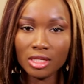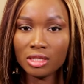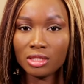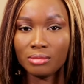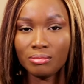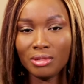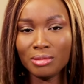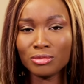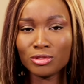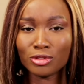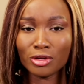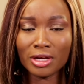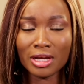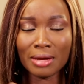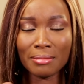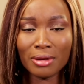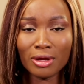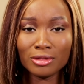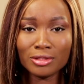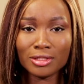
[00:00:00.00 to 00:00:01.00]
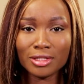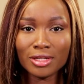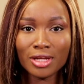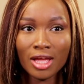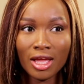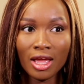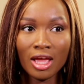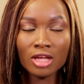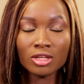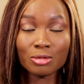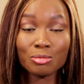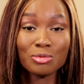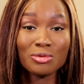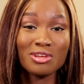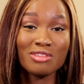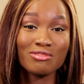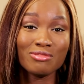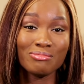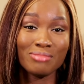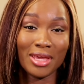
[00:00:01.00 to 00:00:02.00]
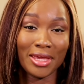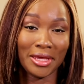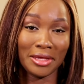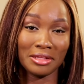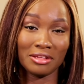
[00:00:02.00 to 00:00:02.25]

it, memes talking about it. Some people even make